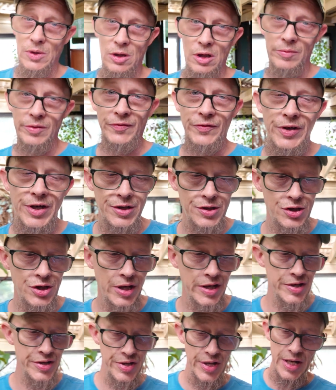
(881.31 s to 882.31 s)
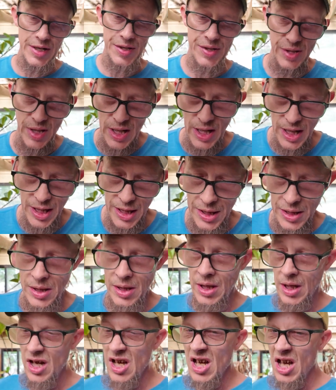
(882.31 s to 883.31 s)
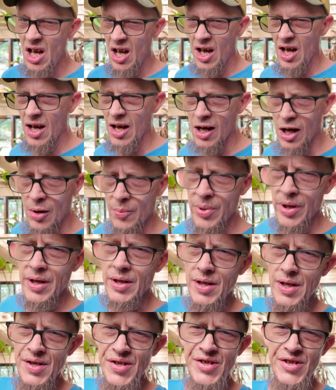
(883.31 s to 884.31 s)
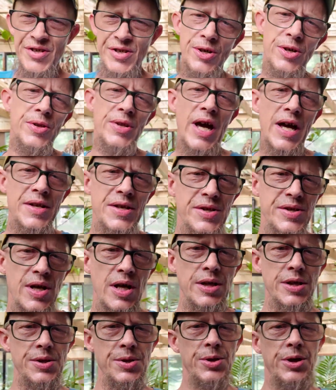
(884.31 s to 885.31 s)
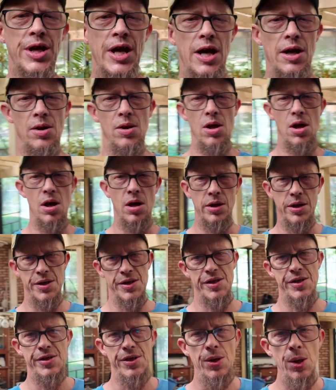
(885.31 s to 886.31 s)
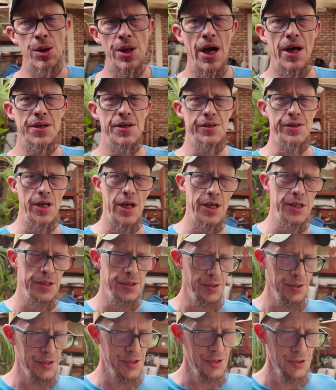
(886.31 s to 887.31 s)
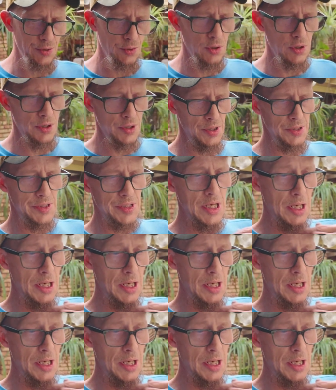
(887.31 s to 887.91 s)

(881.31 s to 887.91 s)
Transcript: Harbor Freight changed that design, but it's still that design in their catalog. It's still that design in the store that's